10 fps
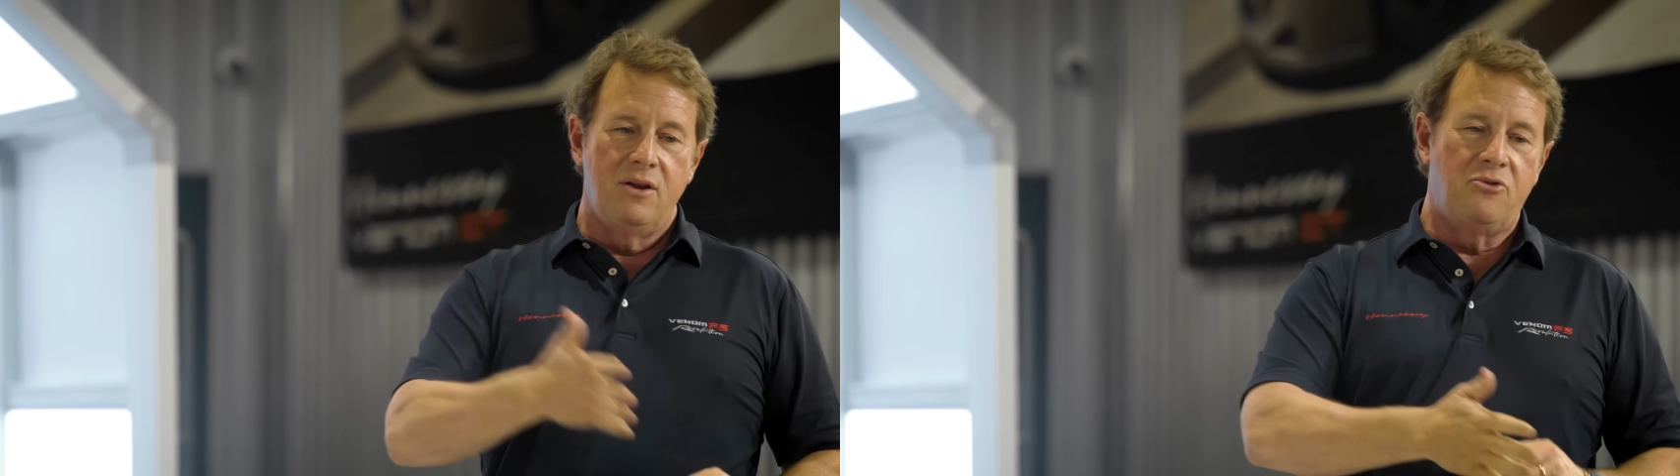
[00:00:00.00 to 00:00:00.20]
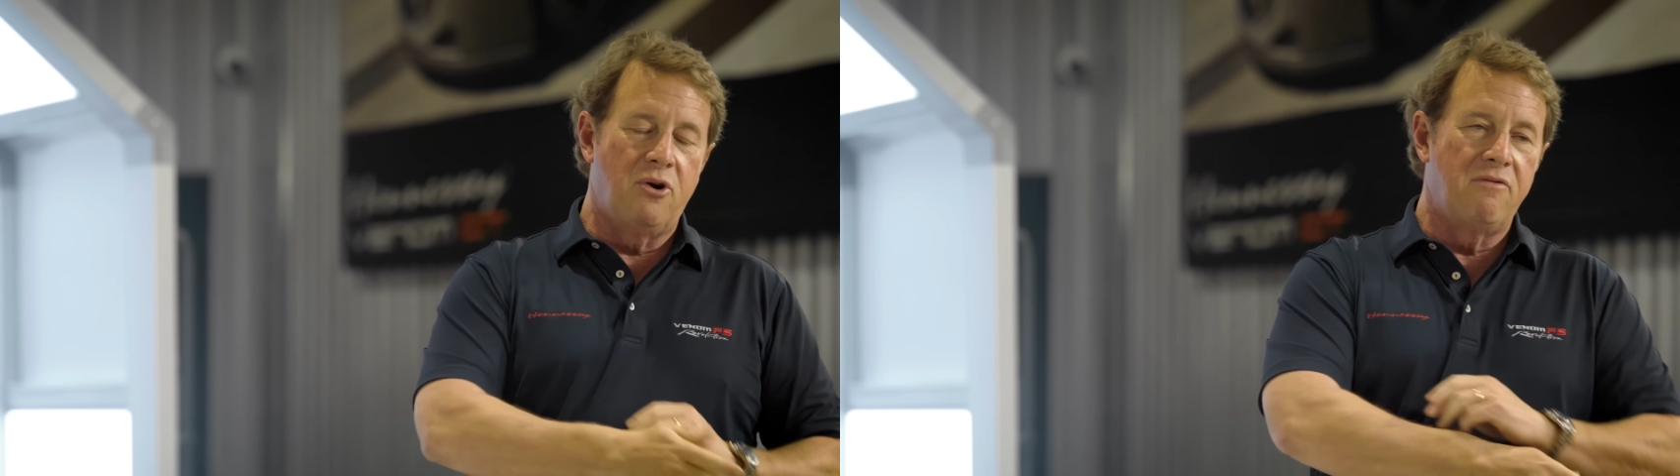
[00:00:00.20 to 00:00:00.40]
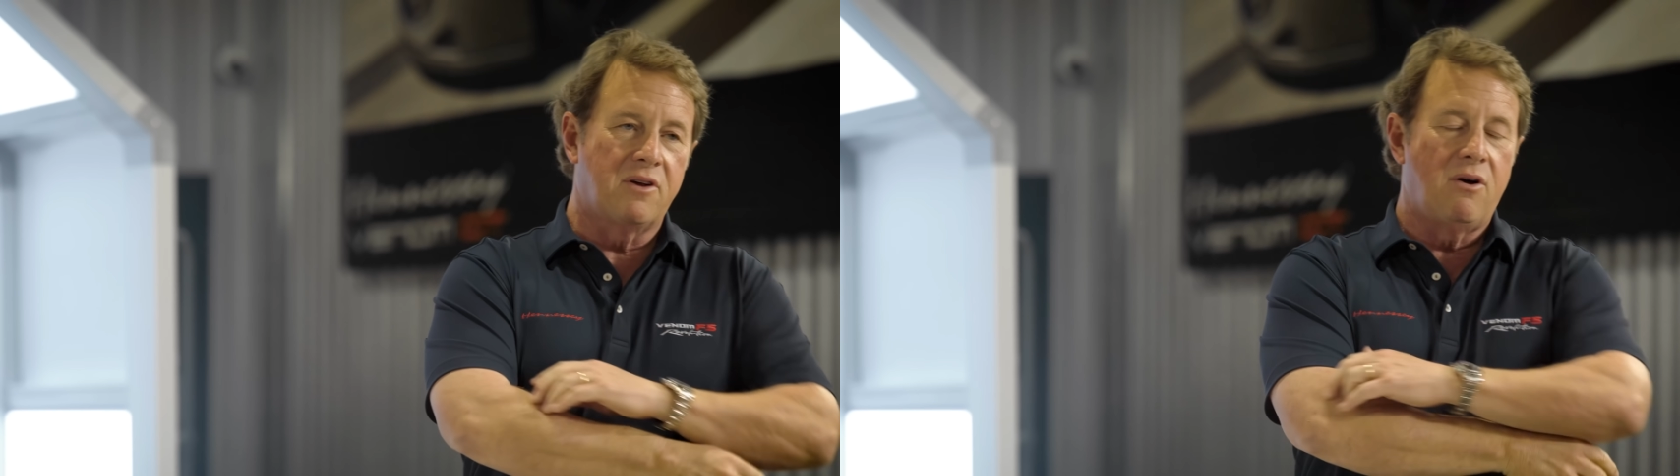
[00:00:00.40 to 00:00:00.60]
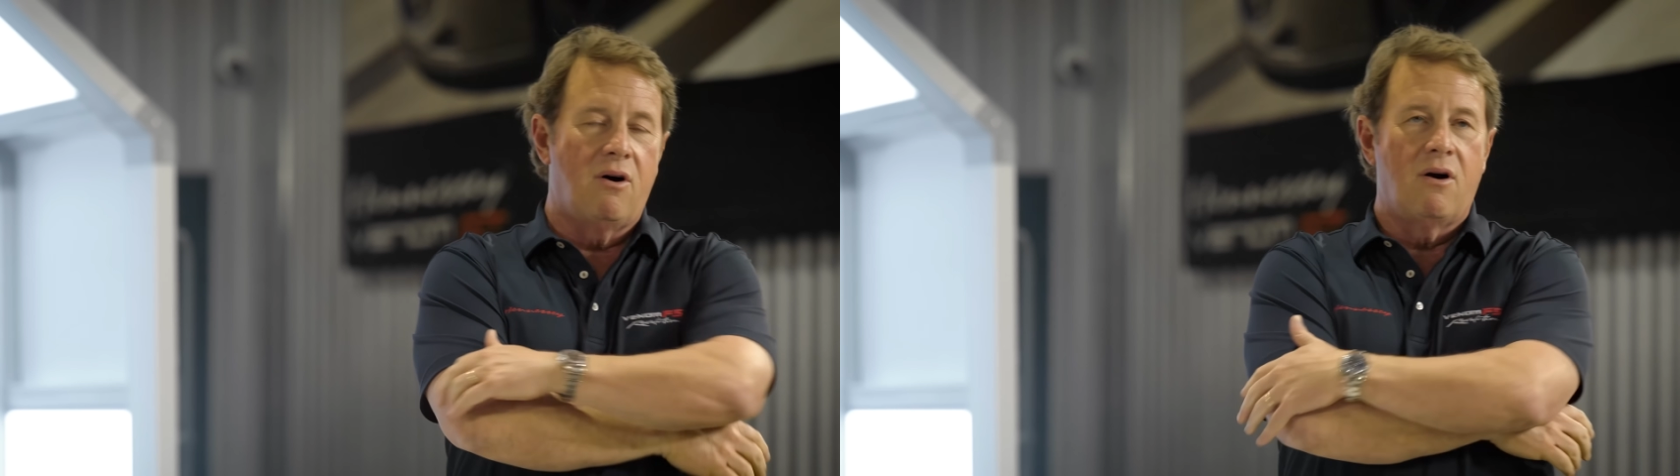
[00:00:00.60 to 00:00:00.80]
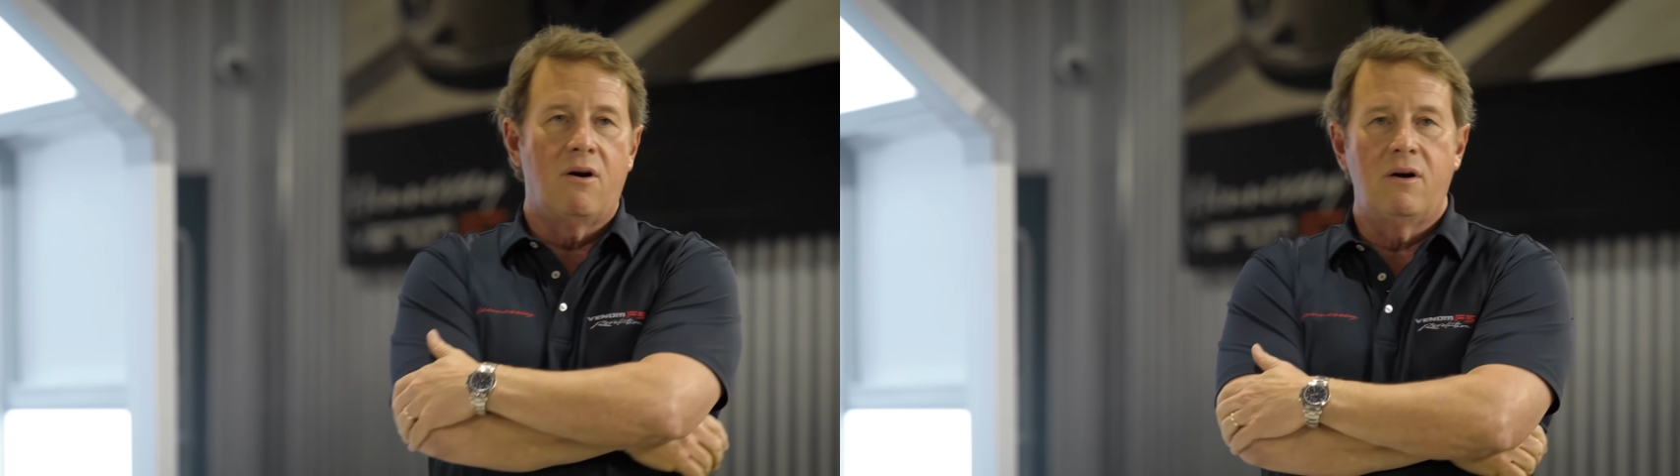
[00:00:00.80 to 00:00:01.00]
Drove the
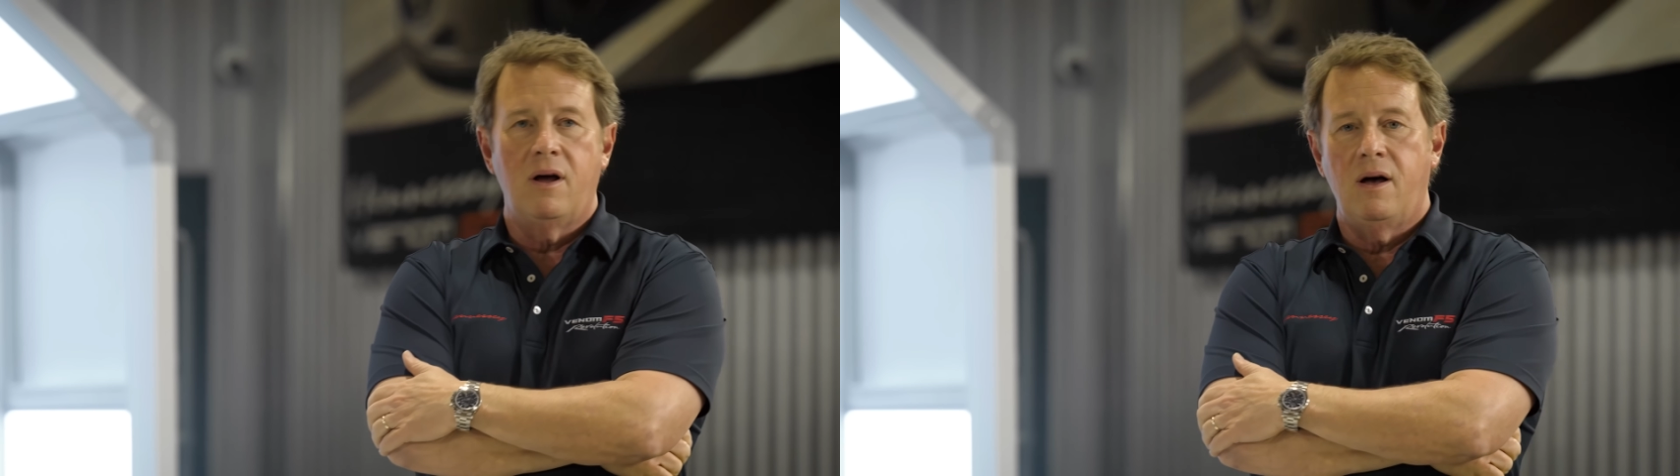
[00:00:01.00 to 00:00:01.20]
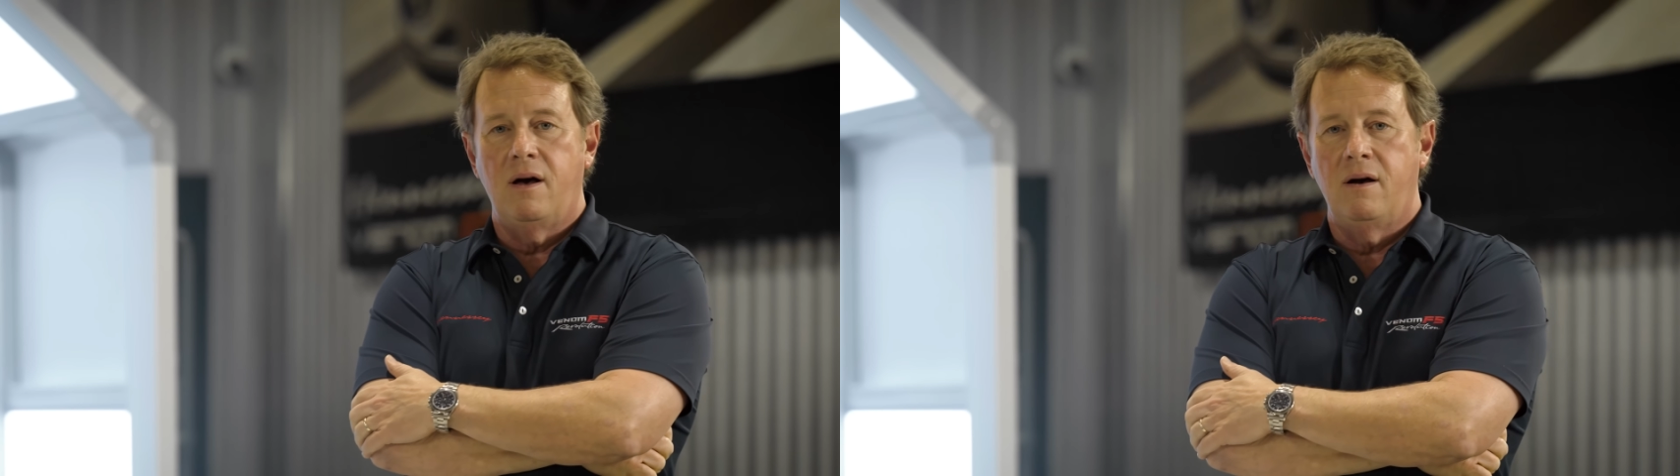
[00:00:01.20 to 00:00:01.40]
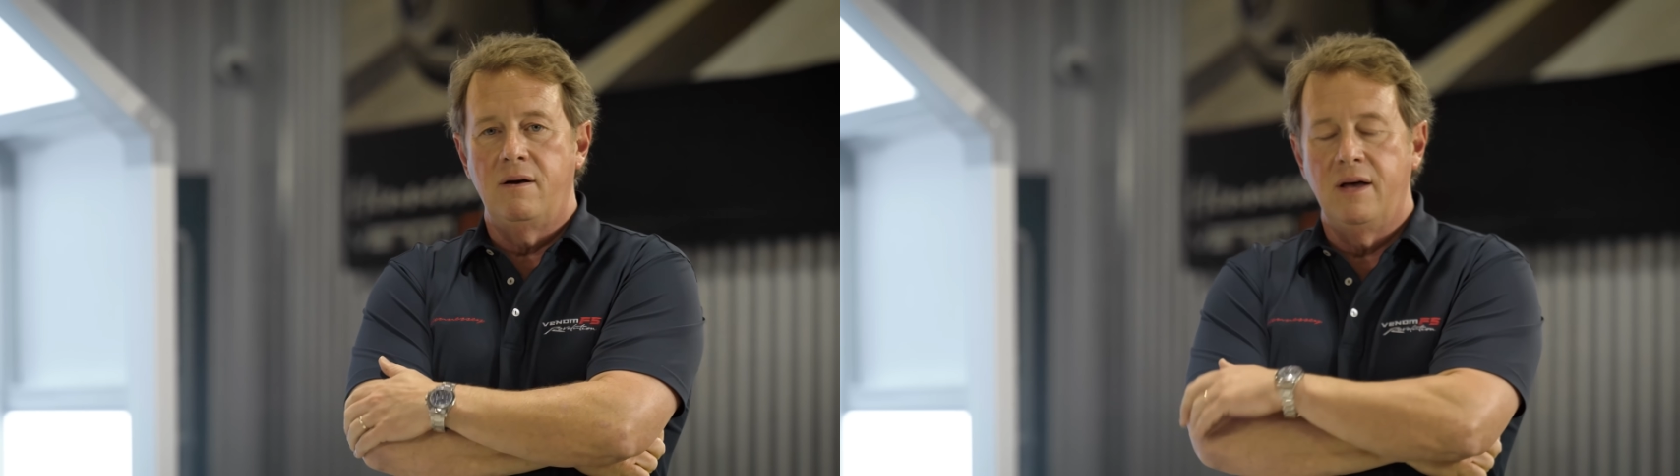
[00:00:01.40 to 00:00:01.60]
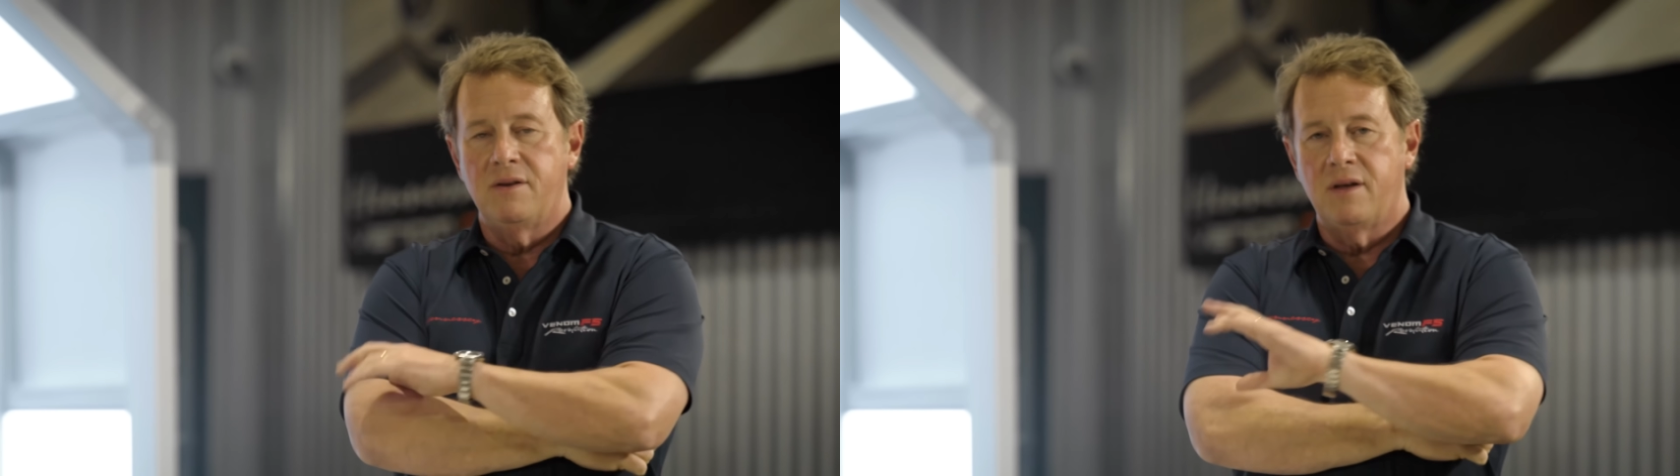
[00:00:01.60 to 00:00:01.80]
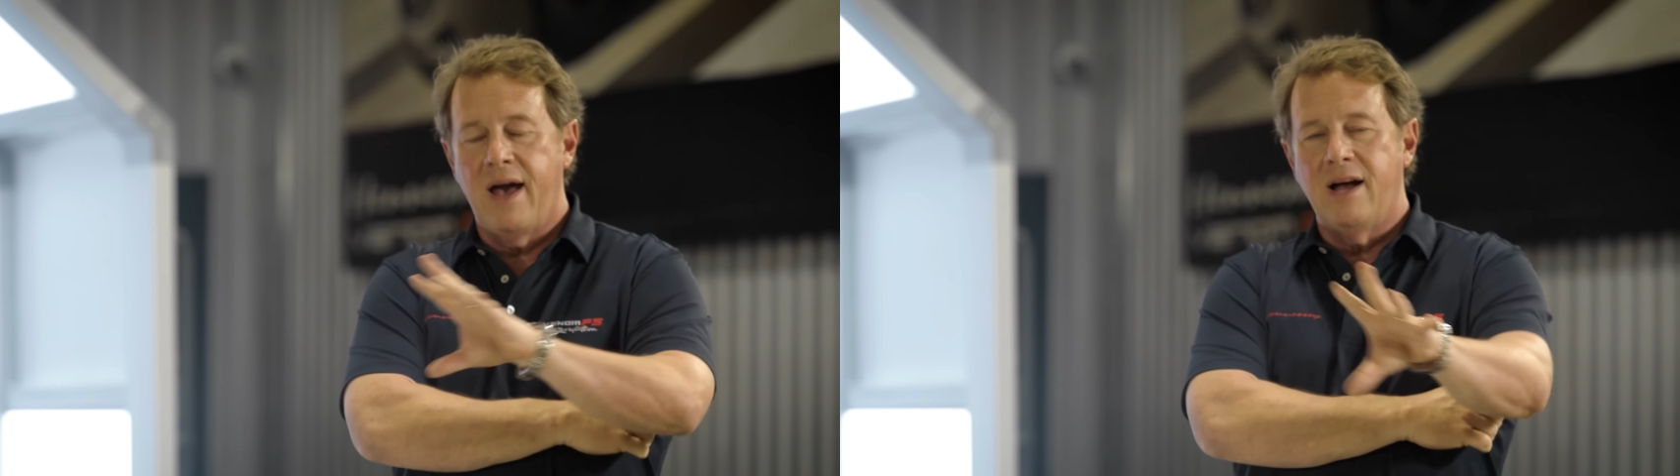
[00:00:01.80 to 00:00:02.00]
car
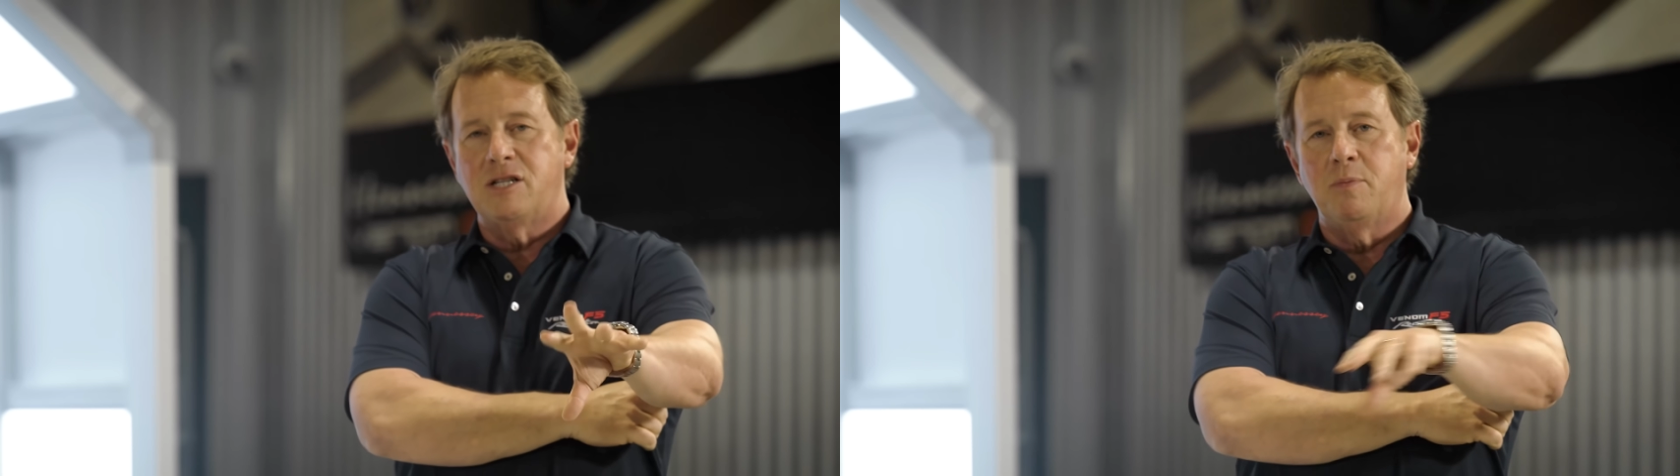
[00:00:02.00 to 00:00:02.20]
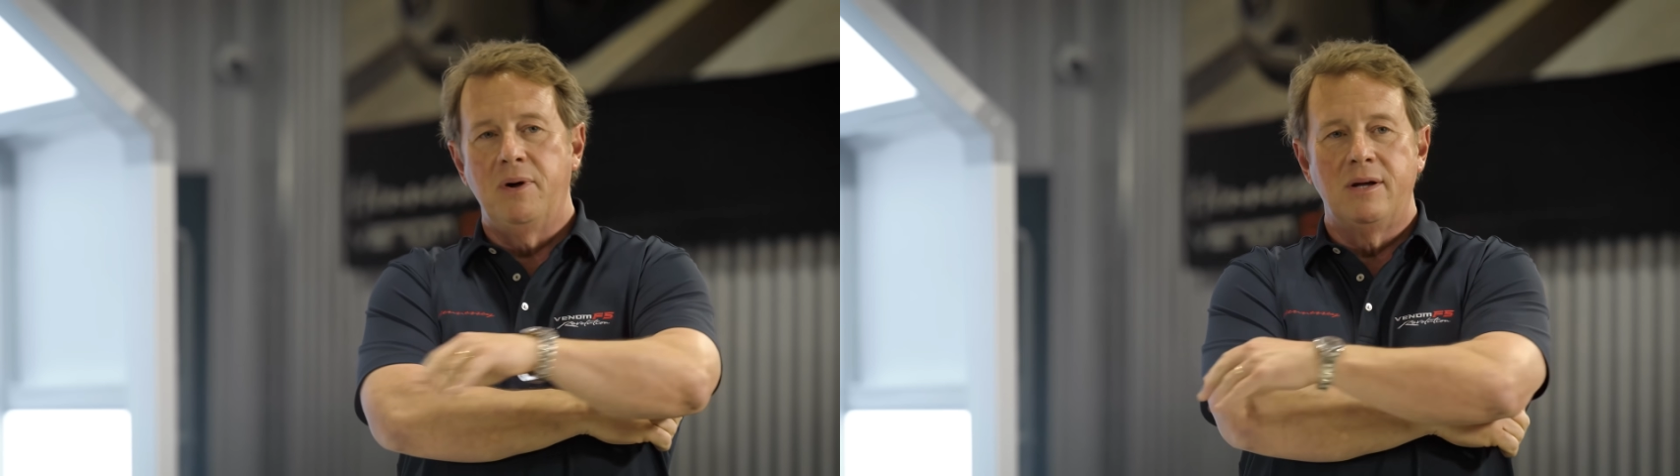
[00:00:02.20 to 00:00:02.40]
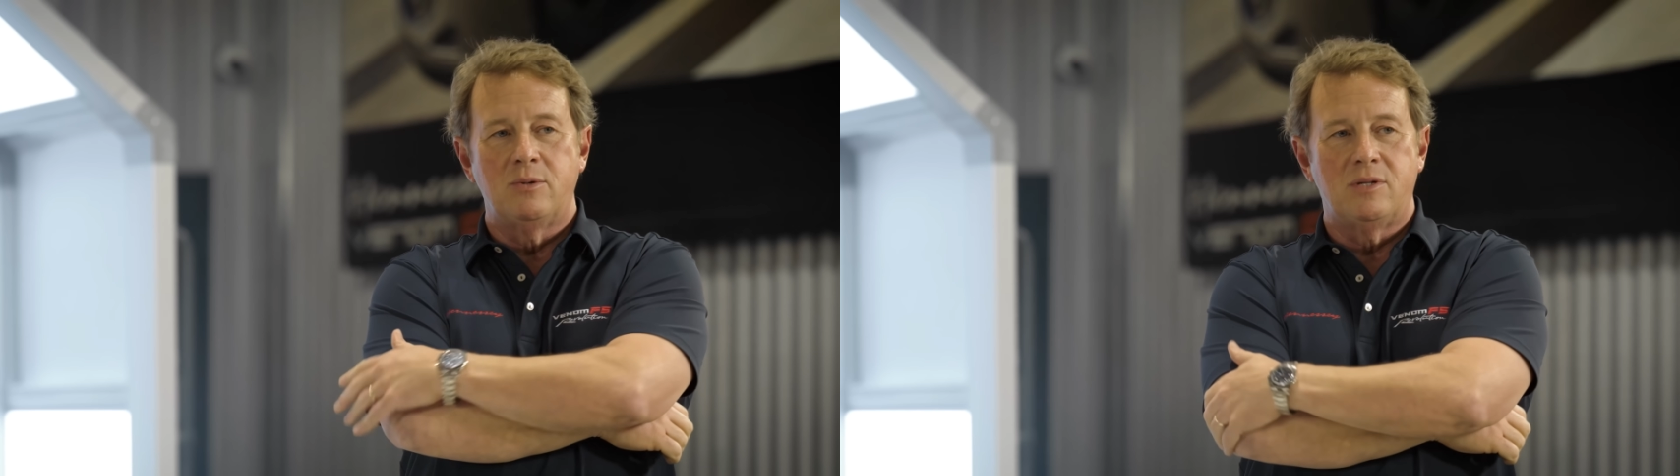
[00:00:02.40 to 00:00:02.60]
into Ash Springs,